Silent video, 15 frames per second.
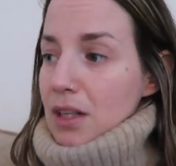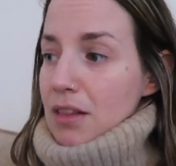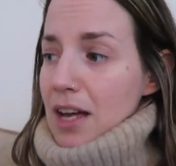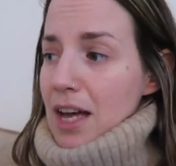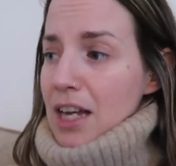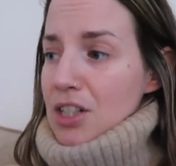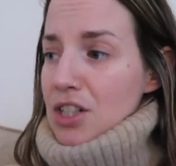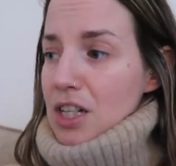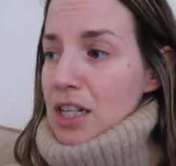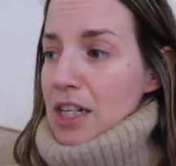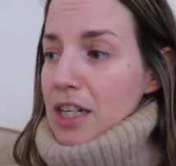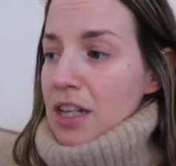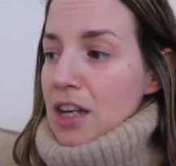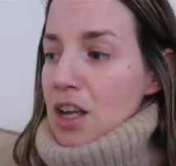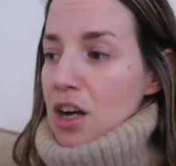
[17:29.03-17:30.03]
that
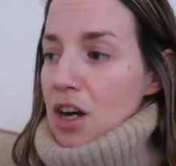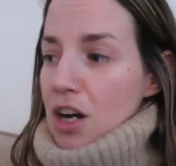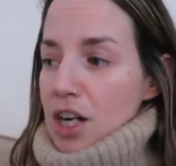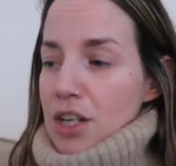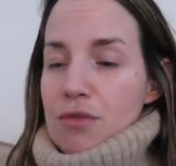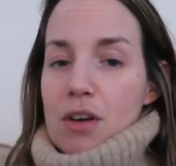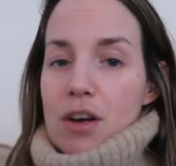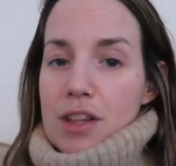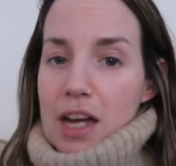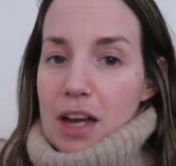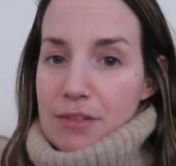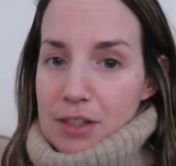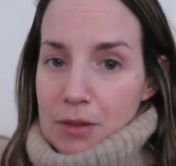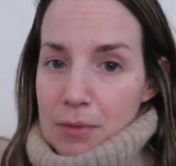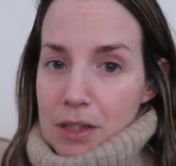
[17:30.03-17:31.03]
actually I'd rather
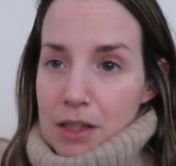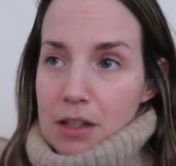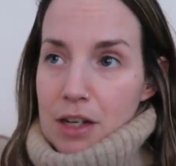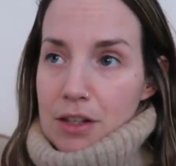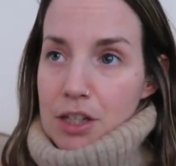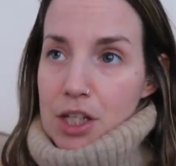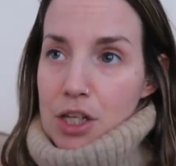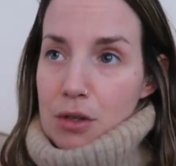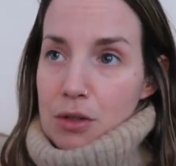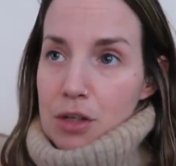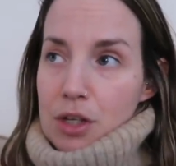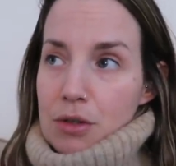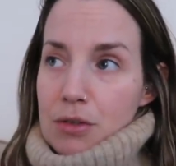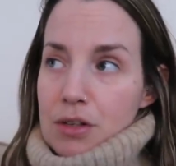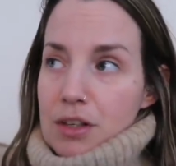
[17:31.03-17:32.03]
have something like the
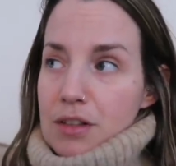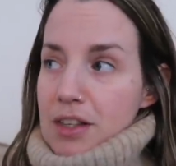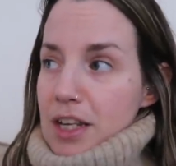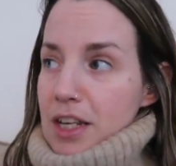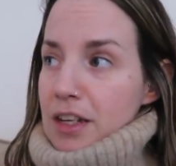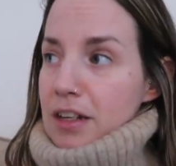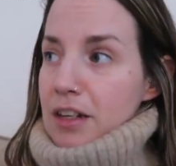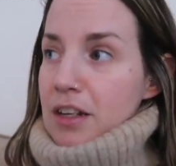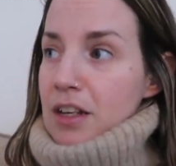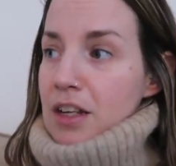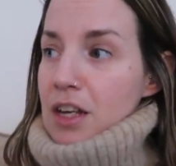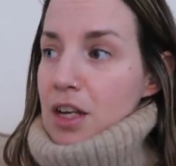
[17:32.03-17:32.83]
yo-yo, that then